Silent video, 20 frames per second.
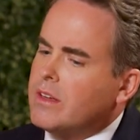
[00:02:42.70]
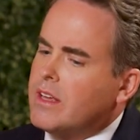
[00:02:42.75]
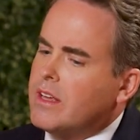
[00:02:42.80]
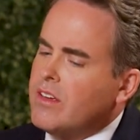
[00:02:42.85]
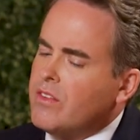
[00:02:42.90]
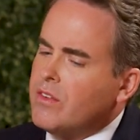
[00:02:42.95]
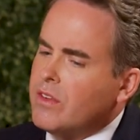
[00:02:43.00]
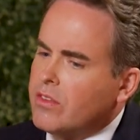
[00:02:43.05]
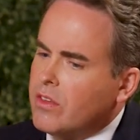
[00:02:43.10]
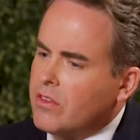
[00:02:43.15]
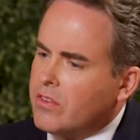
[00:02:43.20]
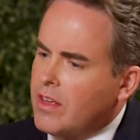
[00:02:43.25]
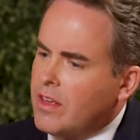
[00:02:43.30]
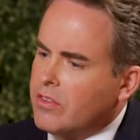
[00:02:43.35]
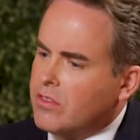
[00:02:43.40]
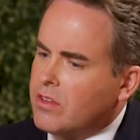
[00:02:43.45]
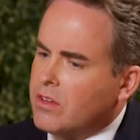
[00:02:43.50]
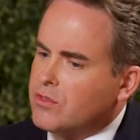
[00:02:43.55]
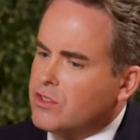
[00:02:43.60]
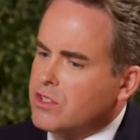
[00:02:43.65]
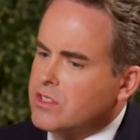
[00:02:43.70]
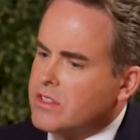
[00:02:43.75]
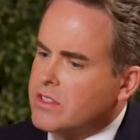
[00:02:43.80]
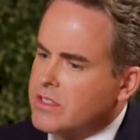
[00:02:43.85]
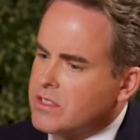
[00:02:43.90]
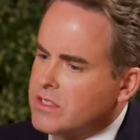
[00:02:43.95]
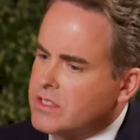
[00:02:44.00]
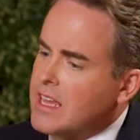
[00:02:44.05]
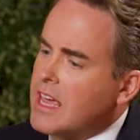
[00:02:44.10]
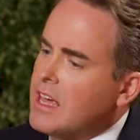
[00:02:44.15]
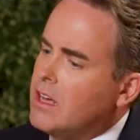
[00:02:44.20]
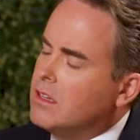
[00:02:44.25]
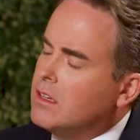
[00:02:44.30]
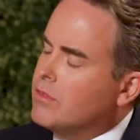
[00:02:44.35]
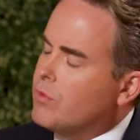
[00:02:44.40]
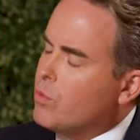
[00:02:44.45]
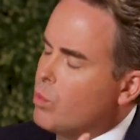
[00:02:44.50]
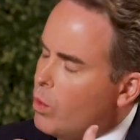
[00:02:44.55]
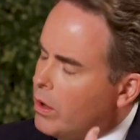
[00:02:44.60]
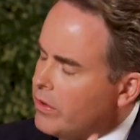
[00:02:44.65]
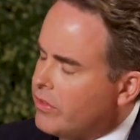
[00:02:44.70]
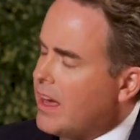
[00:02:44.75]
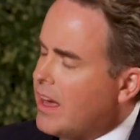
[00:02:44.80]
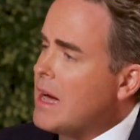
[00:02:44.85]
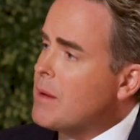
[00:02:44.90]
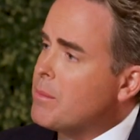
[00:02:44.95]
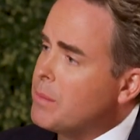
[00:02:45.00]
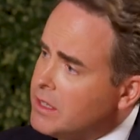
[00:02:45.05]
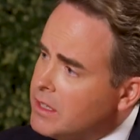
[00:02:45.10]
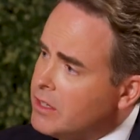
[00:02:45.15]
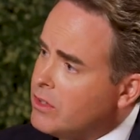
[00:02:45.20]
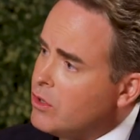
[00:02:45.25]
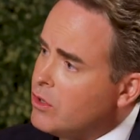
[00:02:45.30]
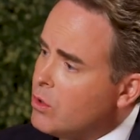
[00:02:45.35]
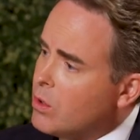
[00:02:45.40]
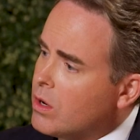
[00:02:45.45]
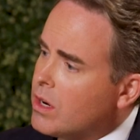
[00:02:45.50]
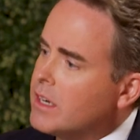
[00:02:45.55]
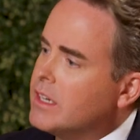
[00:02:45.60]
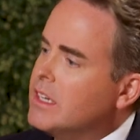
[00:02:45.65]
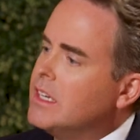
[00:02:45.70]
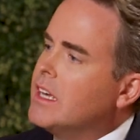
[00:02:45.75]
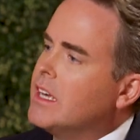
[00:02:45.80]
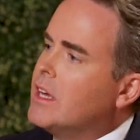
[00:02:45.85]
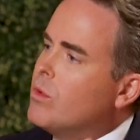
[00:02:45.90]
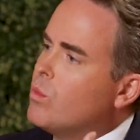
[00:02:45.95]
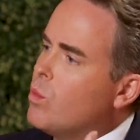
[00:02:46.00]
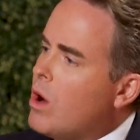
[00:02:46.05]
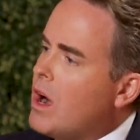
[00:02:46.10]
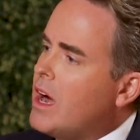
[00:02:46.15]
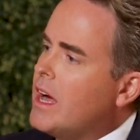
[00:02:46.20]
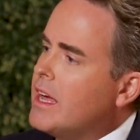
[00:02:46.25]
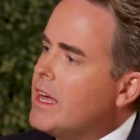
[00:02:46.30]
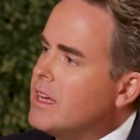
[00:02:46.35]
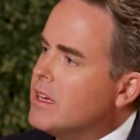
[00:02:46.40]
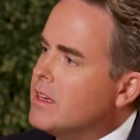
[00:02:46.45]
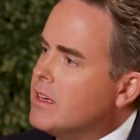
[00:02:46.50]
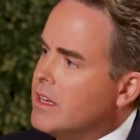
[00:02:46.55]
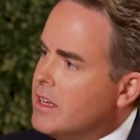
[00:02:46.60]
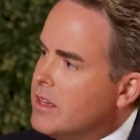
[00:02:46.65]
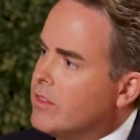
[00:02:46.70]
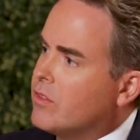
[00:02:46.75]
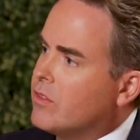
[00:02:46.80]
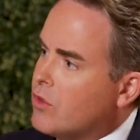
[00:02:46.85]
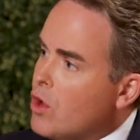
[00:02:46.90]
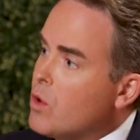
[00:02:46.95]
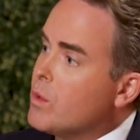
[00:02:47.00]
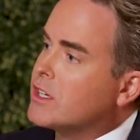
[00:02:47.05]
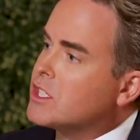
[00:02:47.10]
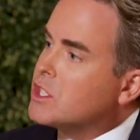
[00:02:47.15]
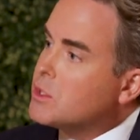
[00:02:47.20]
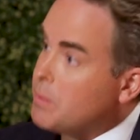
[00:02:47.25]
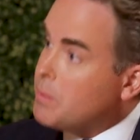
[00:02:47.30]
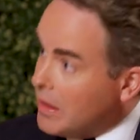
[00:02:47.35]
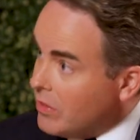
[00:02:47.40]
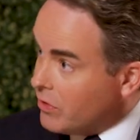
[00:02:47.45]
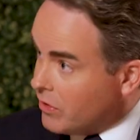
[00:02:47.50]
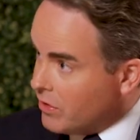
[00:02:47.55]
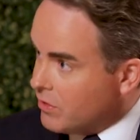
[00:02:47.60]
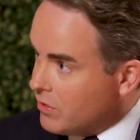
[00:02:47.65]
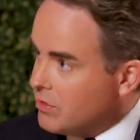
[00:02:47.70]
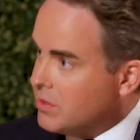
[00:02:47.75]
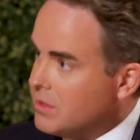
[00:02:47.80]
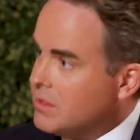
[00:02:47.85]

Give us a sense of just the scale of what's happened in New York and why it's so expensive.